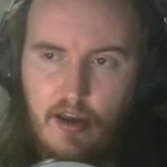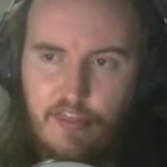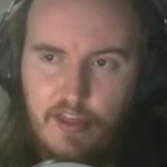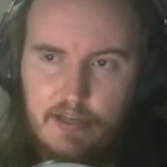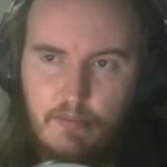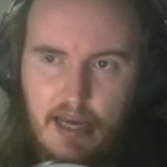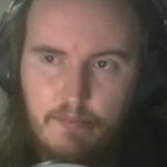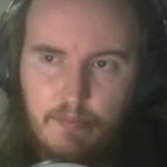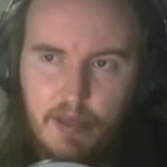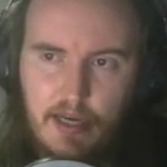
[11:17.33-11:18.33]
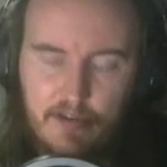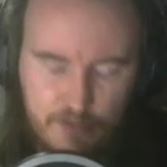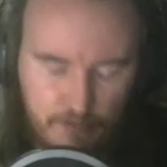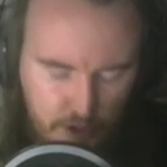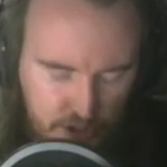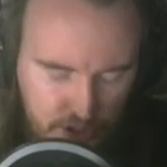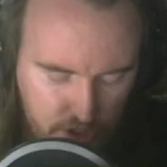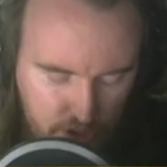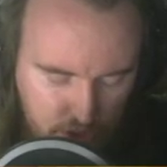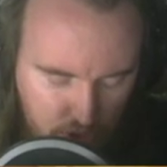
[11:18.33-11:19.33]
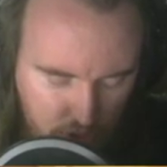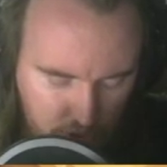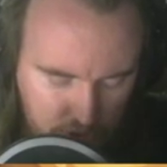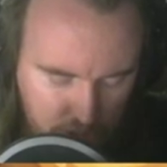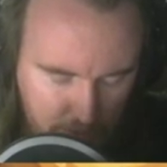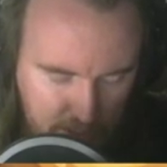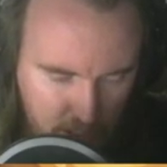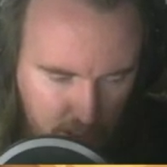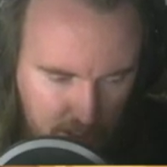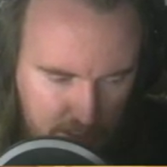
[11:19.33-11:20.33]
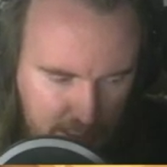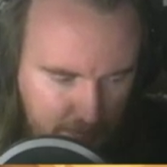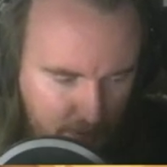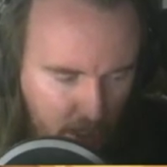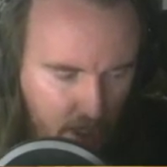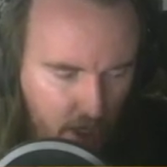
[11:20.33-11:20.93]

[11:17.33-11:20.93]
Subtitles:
I think it might be enough to push control Shaman as an archetype.